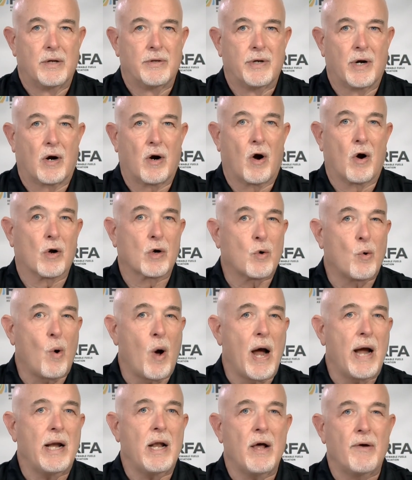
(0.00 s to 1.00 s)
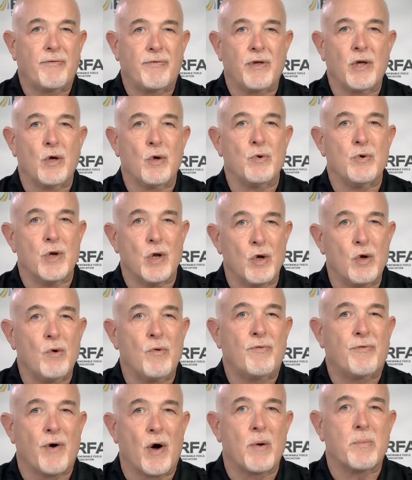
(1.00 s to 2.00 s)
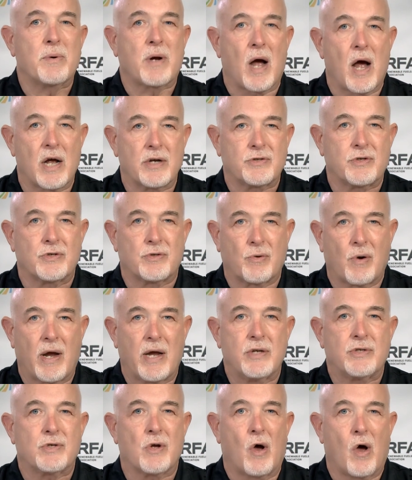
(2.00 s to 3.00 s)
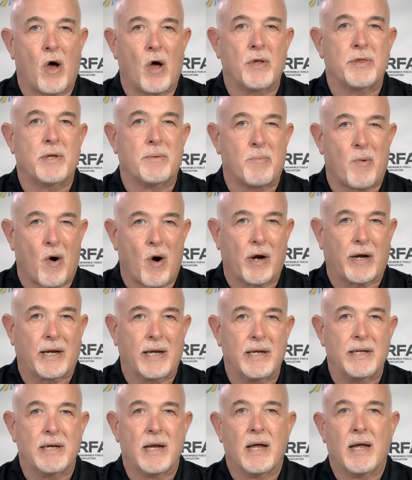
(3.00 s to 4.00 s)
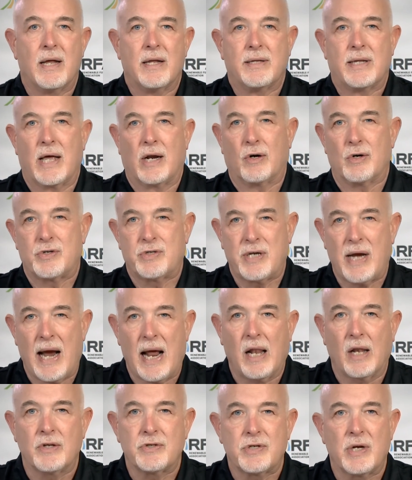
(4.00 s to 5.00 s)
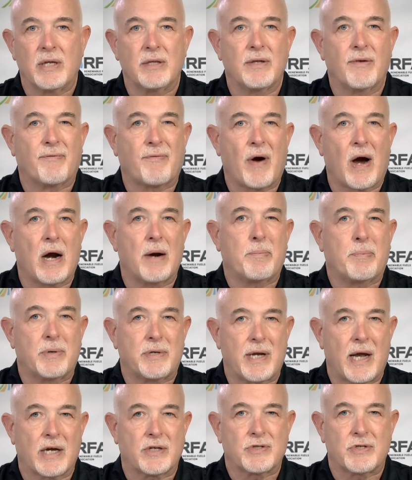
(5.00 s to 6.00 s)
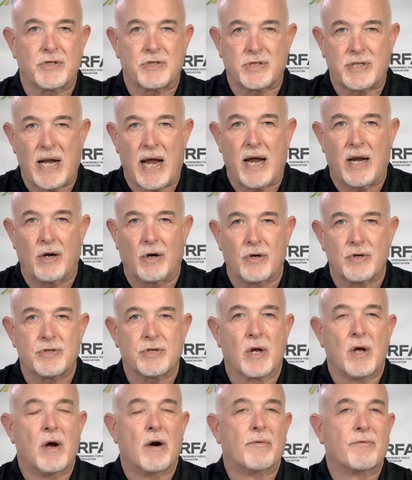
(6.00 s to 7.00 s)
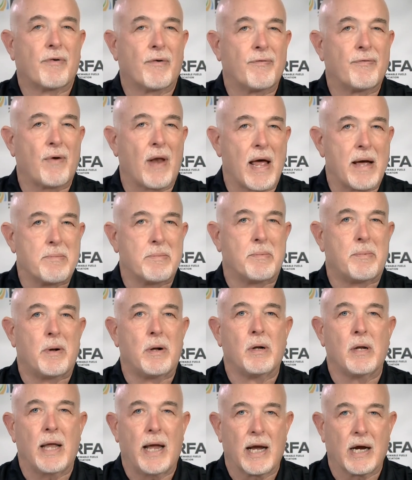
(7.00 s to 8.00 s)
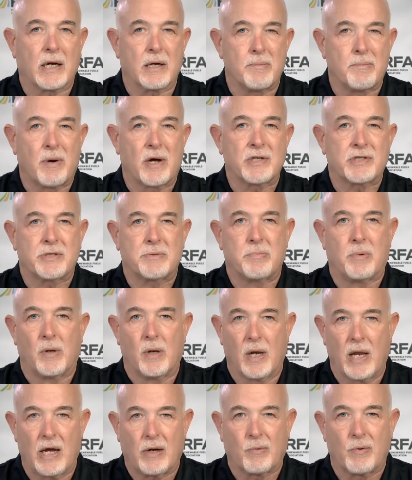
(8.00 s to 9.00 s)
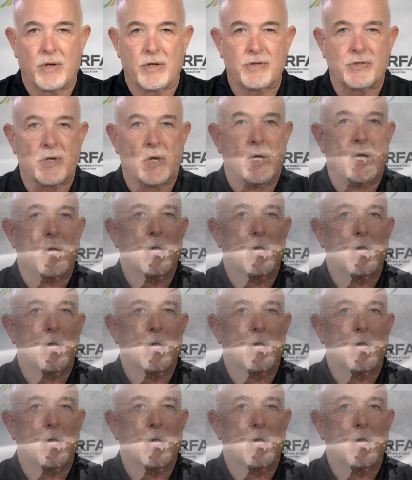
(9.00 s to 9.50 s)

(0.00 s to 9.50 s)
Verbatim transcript: There are quite a few new foam concentrates on the market that are challenging the fire protection standards for flammable and combustible liquids